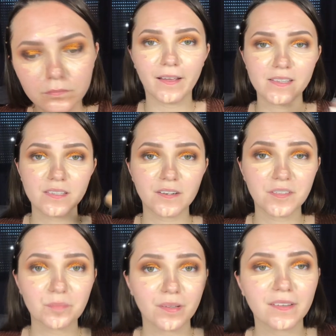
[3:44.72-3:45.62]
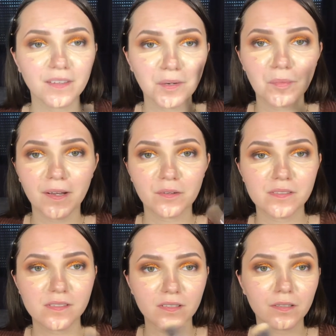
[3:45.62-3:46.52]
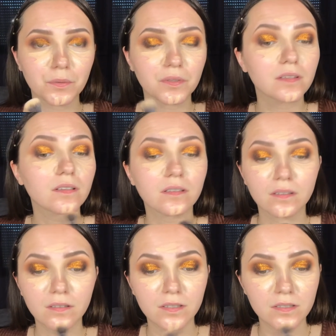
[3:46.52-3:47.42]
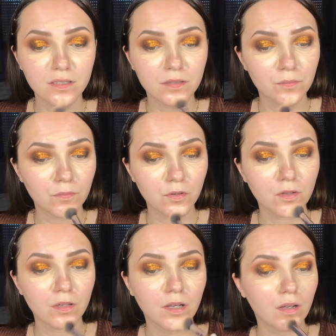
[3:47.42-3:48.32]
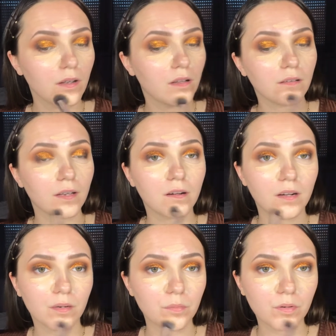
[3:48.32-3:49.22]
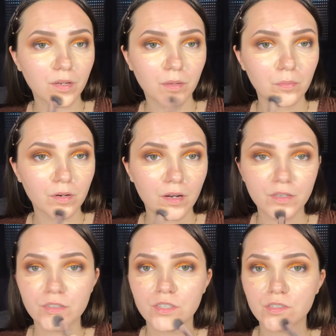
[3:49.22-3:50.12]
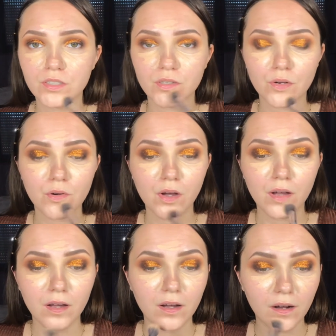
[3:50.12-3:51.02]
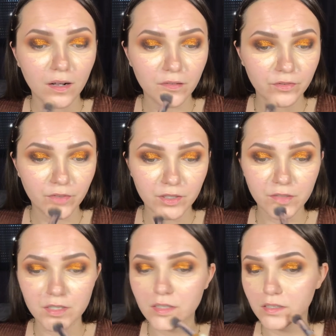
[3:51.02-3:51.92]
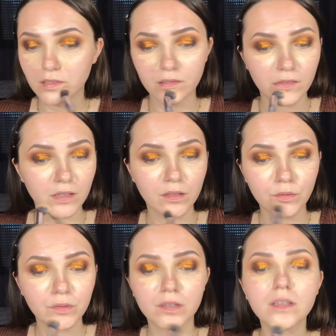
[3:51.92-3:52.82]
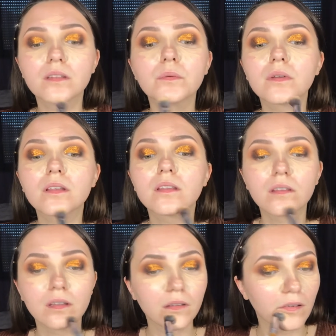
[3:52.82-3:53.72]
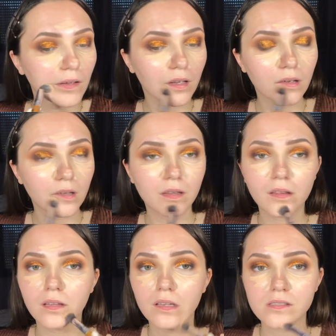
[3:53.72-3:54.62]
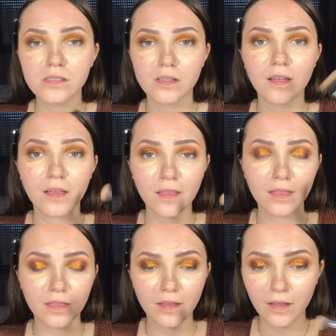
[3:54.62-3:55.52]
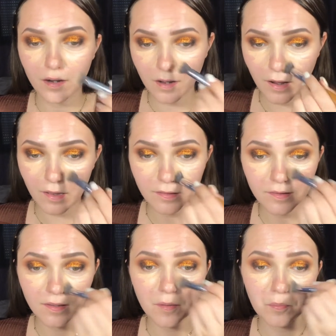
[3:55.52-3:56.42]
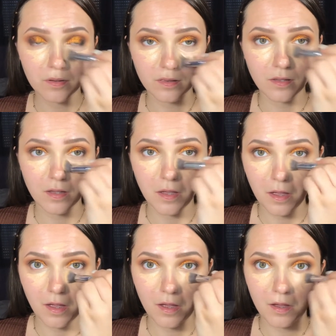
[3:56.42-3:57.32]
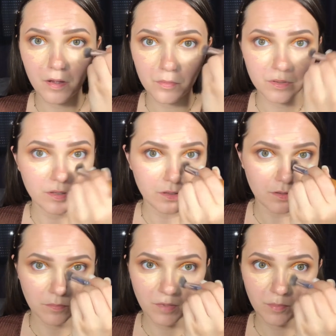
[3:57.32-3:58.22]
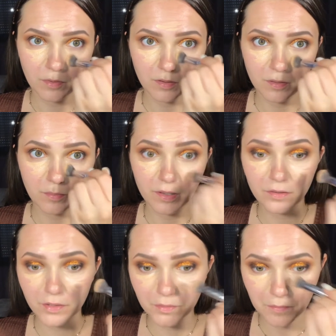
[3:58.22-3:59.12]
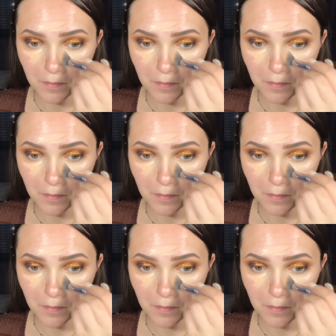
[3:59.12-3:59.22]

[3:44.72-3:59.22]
I started blending my concealer with this small like kabuki brush, so I'll first do it with this and then I'll tap it with my beauty blender.